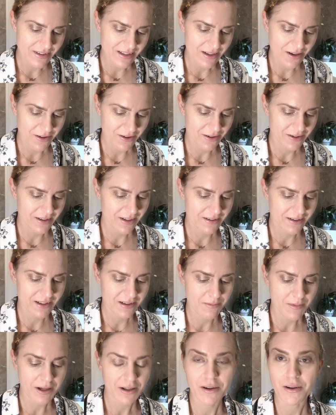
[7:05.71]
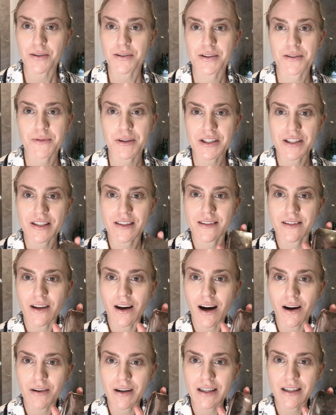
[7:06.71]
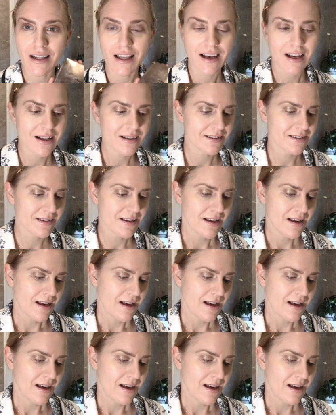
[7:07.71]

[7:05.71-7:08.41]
So this is my go-to, which is the Hourglass